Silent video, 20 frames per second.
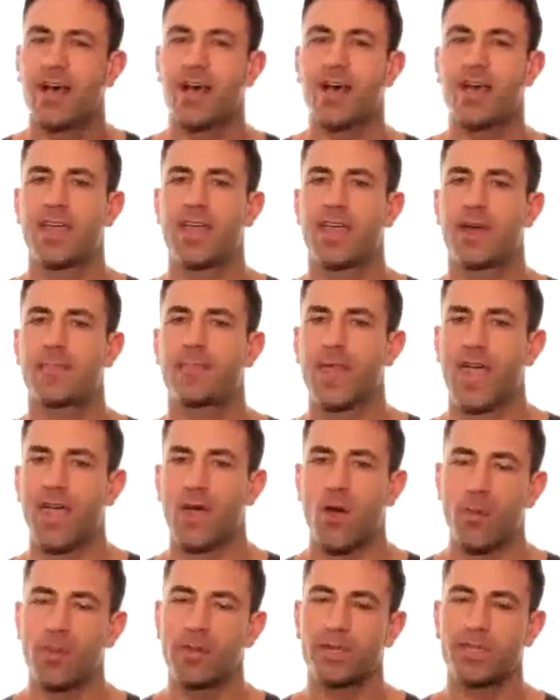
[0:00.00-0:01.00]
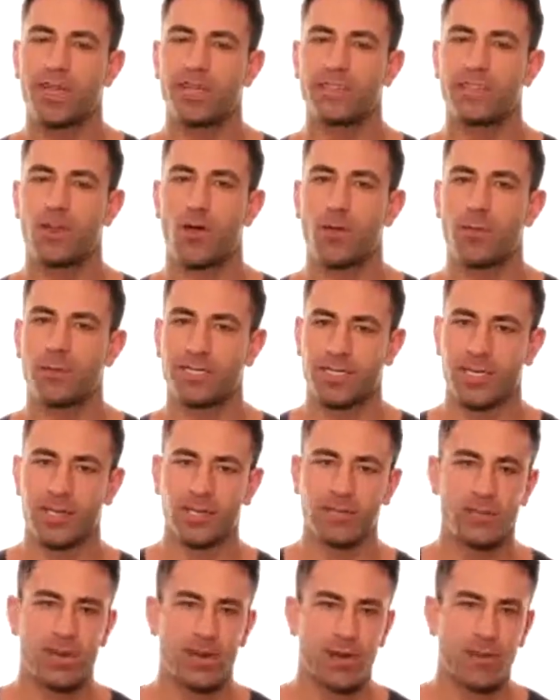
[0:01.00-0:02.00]
I hope it does. I hope it's
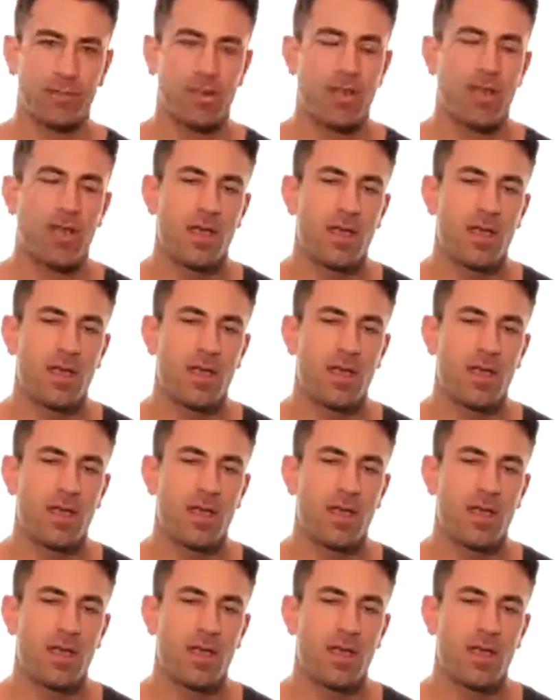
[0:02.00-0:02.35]
illustrated,